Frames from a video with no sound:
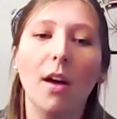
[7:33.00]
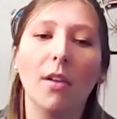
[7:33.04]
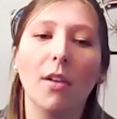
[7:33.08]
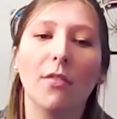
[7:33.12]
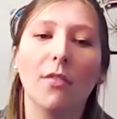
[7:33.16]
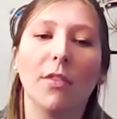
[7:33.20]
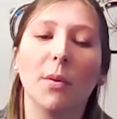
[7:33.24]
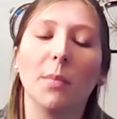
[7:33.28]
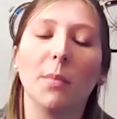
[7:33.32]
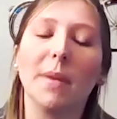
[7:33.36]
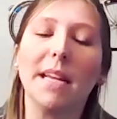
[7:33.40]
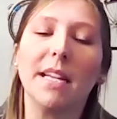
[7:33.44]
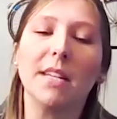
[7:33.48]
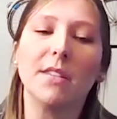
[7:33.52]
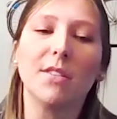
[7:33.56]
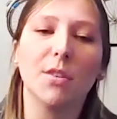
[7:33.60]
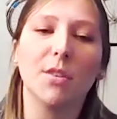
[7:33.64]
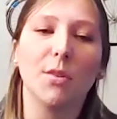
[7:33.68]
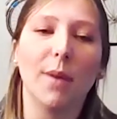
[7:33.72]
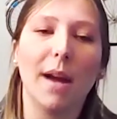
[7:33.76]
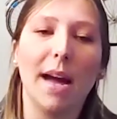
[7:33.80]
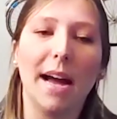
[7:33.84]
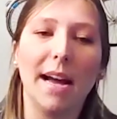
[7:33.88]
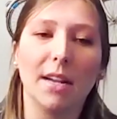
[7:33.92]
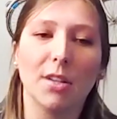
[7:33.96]
for me
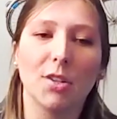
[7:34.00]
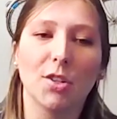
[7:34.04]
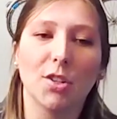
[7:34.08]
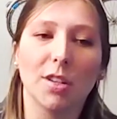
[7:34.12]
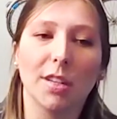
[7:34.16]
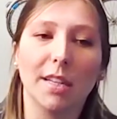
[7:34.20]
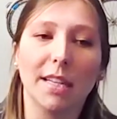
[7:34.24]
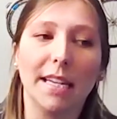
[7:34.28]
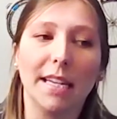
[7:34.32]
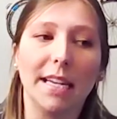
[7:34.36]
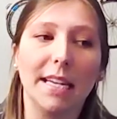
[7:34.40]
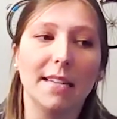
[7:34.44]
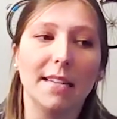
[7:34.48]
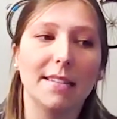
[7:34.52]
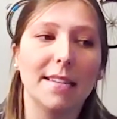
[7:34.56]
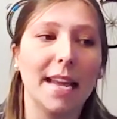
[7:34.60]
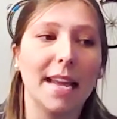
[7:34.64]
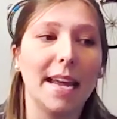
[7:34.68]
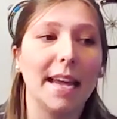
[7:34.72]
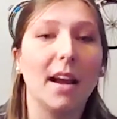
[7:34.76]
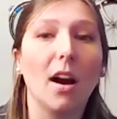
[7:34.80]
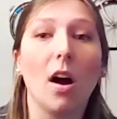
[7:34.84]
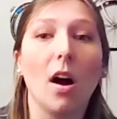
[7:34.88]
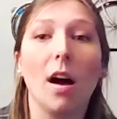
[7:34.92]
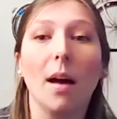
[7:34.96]
to actually
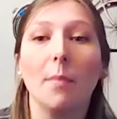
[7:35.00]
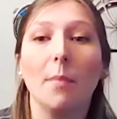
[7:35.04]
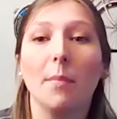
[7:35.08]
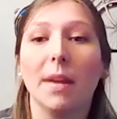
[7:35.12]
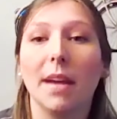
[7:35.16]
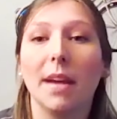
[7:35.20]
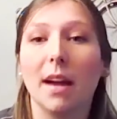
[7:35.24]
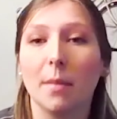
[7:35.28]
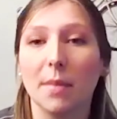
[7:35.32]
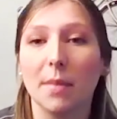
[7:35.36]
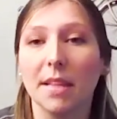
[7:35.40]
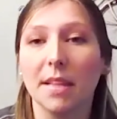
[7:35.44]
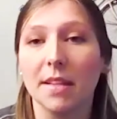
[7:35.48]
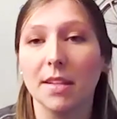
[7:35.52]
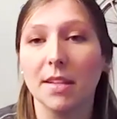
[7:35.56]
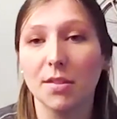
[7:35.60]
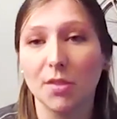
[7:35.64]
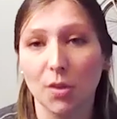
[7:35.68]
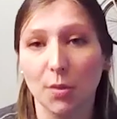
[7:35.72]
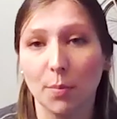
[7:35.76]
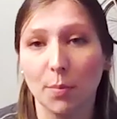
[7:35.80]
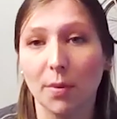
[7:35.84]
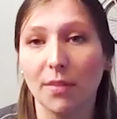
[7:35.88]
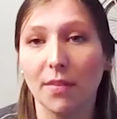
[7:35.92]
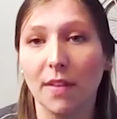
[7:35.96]
take on becoming the
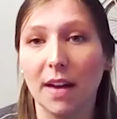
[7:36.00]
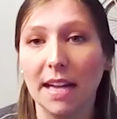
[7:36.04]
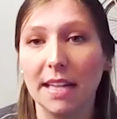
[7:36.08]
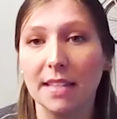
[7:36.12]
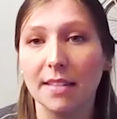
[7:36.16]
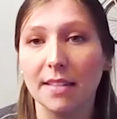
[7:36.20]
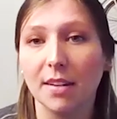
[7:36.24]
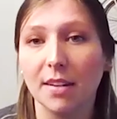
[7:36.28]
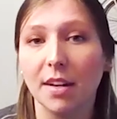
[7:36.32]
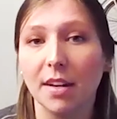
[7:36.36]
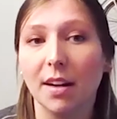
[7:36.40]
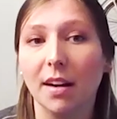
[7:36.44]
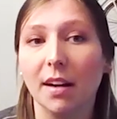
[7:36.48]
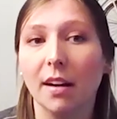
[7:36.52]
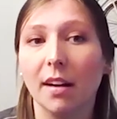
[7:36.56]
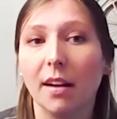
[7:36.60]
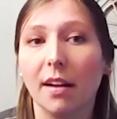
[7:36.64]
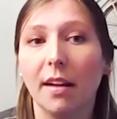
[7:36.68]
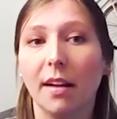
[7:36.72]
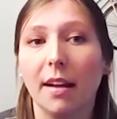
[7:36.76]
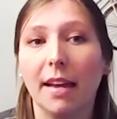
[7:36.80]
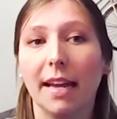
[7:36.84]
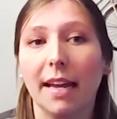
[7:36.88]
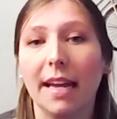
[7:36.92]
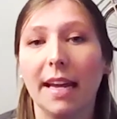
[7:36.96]
supervisor
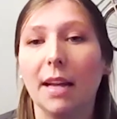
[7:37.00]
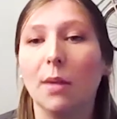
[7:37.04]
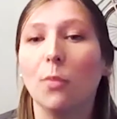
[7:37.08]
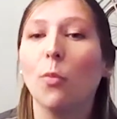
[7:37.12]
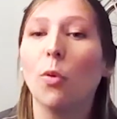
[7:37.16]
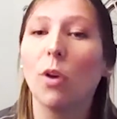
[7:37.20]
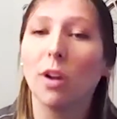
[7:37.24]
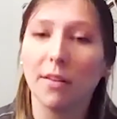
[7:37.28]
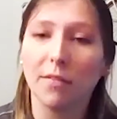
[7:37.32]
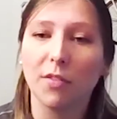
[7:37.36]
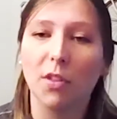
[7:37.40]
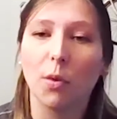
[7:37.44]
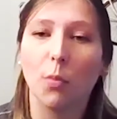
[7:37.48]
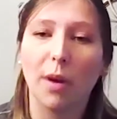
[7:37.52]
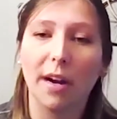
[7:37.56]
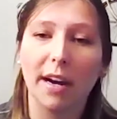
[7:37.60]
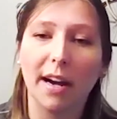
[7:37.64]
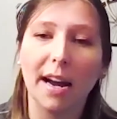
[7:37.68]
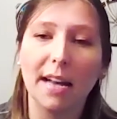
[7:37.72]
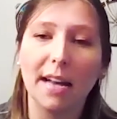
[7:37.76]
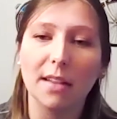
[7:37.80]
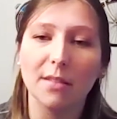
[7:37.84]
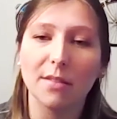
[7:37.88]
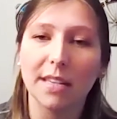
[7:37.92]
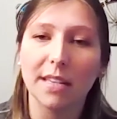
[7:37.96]
in one of the
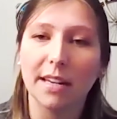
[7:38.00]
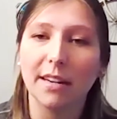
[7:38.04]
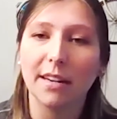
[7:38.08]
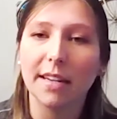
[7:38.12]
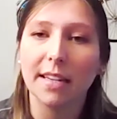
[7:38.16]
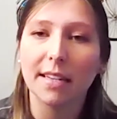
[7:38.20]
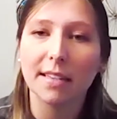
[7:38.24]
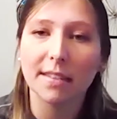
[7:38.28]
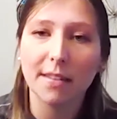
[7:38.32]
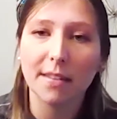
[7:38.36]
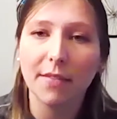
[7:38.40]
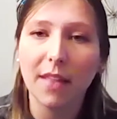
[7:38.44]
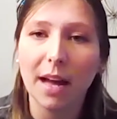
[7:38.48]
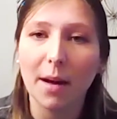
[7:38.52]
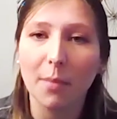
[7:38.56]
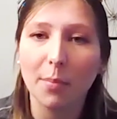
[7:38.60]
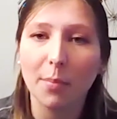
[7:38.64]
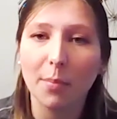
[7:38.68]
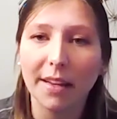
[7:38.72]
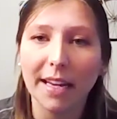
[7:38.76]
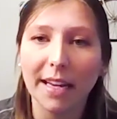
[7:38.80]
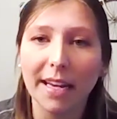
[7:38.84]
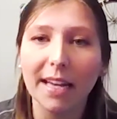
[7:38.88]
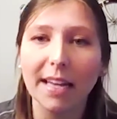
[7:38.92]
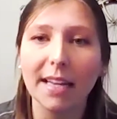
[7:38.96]
warehouse areas of that
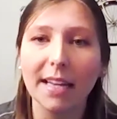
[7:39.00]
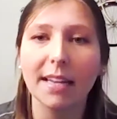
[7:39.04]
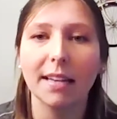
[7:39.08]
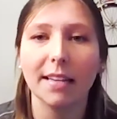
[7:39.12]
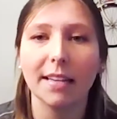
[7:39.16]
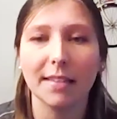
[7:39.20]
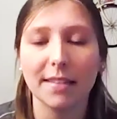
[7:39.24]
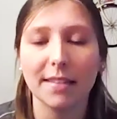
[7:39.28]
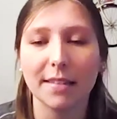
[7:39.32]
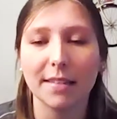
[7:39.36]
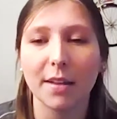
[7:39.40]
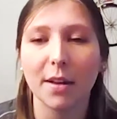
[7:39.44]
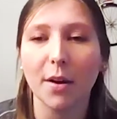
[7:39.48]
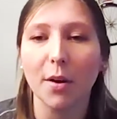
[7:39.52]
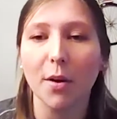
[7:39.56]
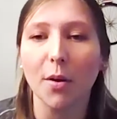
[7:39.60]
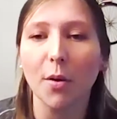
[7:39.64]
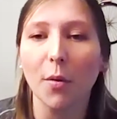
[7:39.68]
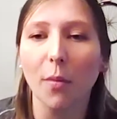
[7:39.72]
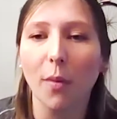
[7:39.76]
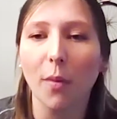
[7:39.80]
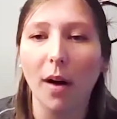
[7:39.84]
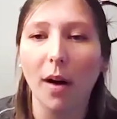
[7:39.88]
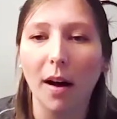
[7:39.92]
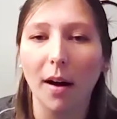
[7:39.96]
plant.
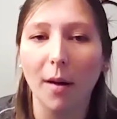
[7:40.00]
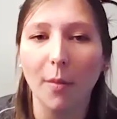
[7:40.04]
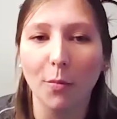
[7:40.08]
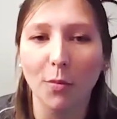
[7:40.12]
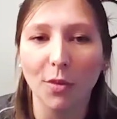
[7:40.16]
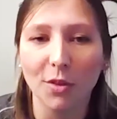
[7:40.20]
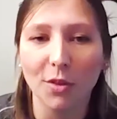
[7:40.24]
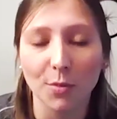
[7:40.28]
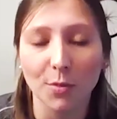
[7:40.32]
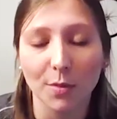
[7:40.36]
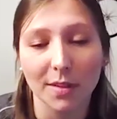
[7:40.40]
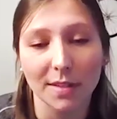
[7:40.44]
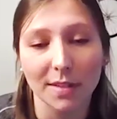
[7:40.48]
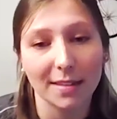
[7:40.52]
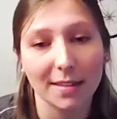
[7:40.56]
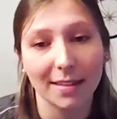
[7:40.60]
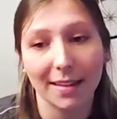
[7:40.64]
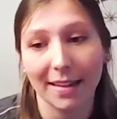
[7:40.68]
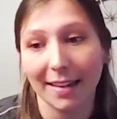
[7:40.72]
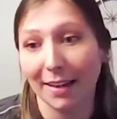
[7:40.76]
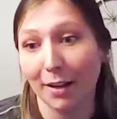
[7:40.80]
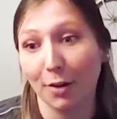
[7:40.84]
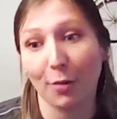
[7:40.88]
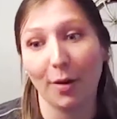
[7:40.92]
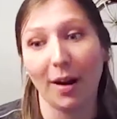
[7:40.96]
So, um, which was
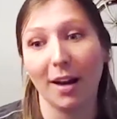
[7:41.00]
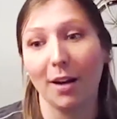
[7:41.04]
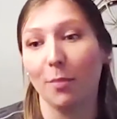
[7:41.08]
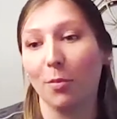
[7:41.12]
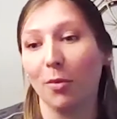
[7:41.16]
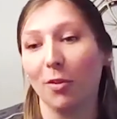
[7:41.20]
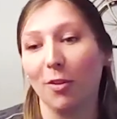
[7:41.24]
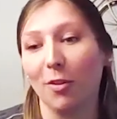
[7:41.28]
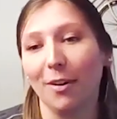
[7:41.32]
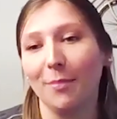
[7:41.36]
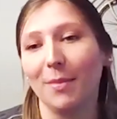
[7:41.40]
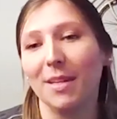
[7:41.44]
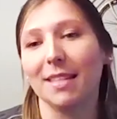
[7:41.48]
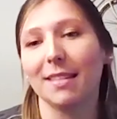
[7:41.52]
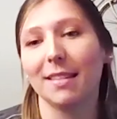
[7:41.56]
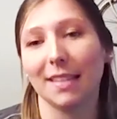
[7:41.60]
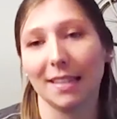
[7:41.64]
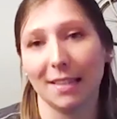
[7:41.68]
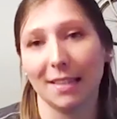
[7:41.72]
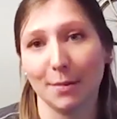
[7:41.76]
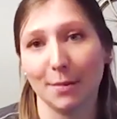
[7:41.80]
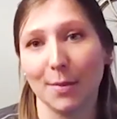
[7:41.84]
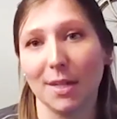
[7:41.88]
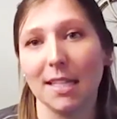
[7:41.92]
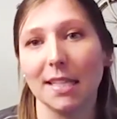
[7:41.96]
incredible. I mean,
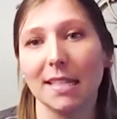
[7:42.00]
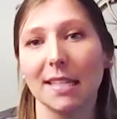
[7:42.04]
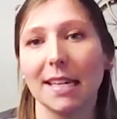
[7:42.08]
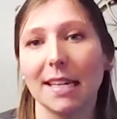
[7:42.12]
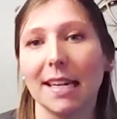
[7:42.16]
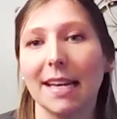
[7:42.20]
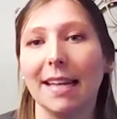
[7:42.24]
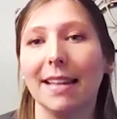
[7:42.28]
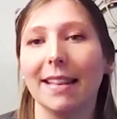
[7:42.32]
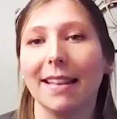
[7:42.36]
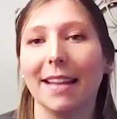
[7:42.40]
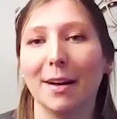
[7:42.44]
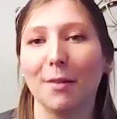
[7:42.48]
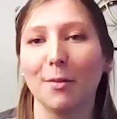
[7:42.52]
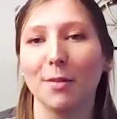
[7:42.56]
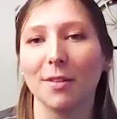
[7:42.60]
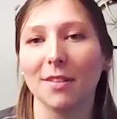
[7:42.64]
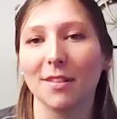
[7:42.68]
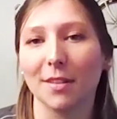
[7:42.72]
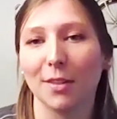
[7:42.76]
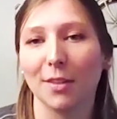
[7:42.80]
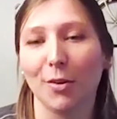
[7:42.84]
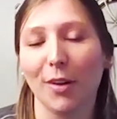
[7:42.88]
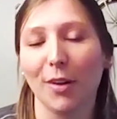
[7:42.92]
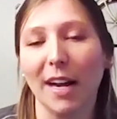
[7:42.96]
six months in, that
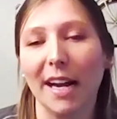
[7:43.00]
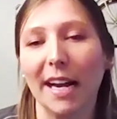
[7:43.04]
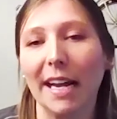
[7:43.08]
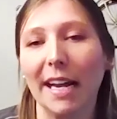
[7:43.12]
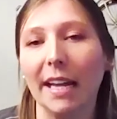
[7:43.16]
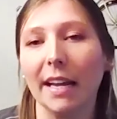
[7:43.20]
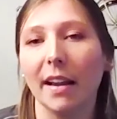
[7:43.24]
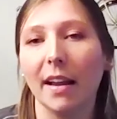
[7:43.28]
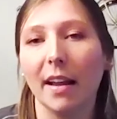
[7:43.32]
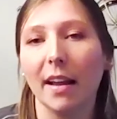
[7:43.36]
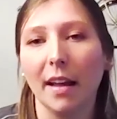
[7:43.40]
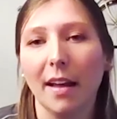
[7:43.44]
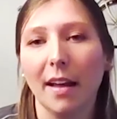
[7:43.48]
was a great. Yeah,